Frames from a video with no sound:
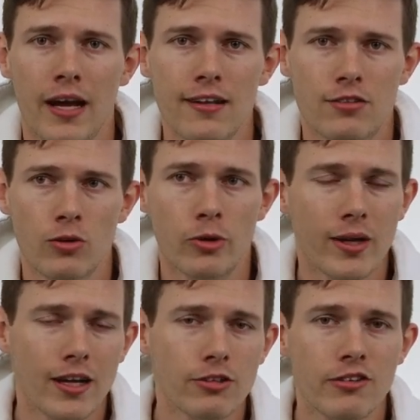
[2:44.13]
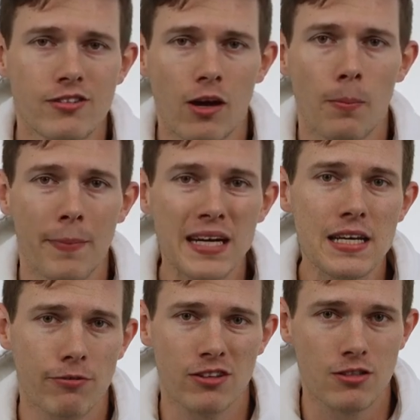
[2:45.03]
And so you can actually sell many
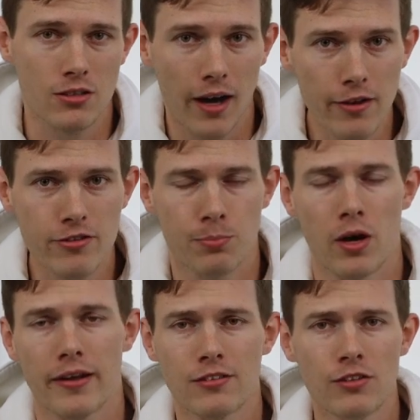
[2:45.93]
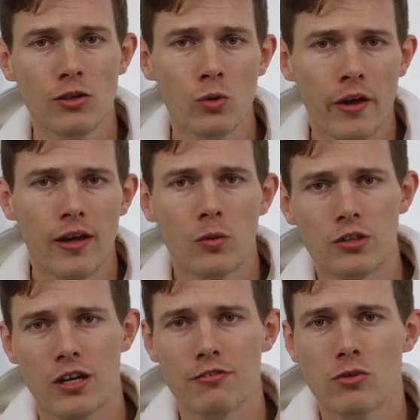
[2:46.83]
different styles of products too,
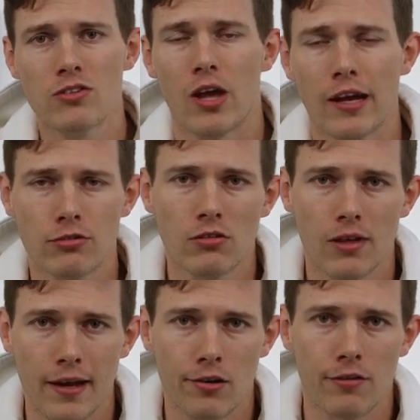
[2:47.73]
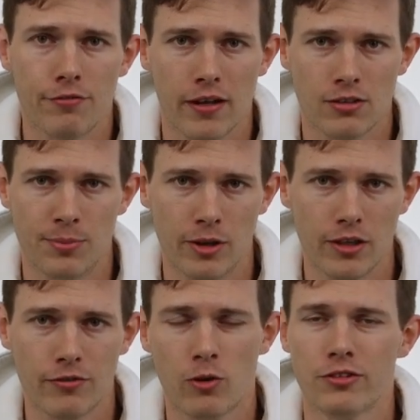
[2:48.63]
which gives you this extra layer of
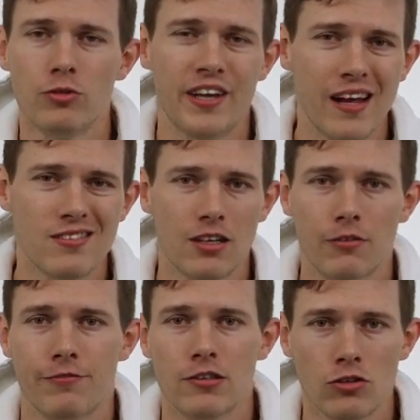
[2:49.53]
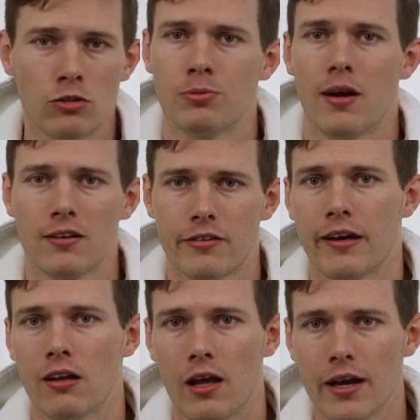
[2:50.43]
flexibility. Of course, you can sell physical products
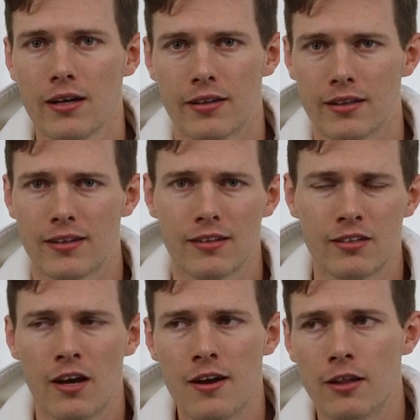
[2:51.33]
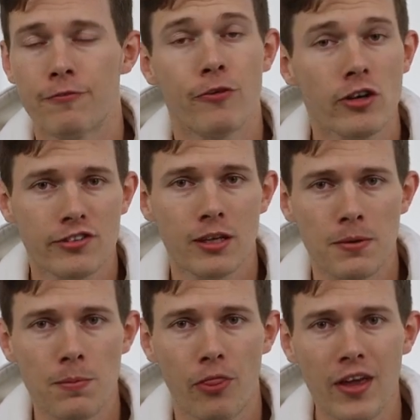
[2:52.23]
online. I think that's the first thing
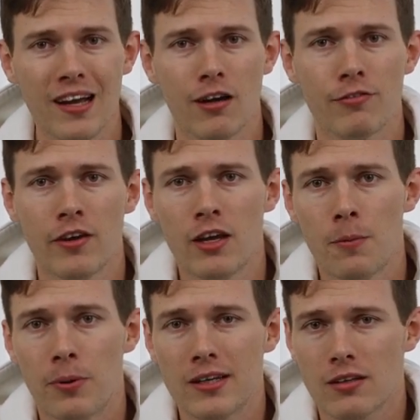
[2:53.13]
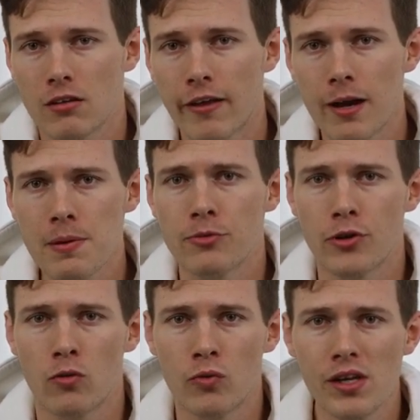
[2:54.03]
people think of, but a lot of people
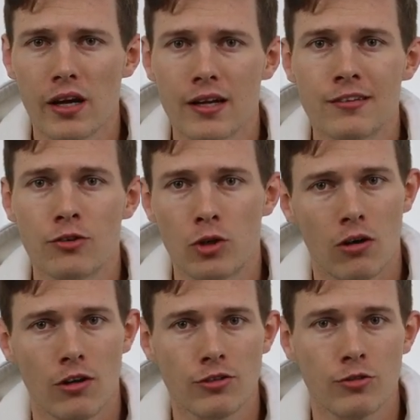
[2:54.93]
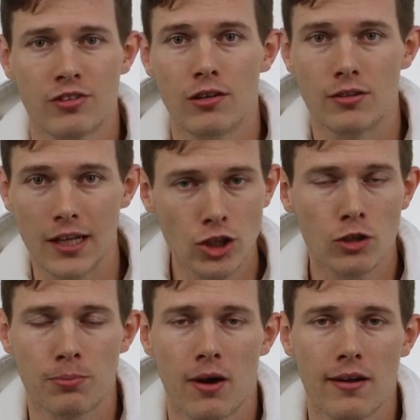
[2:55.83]
don't realize you can also sell
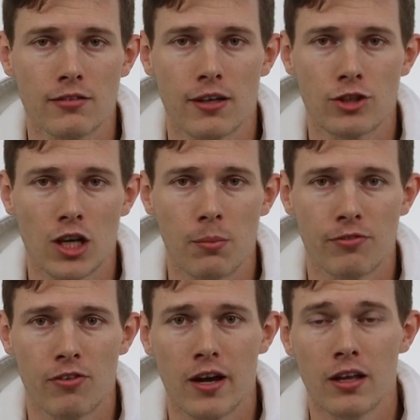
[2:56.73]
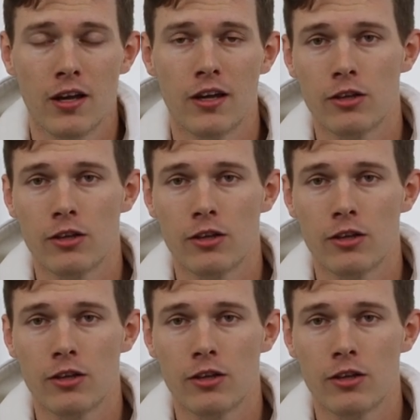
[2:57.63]
digital products on Shopify.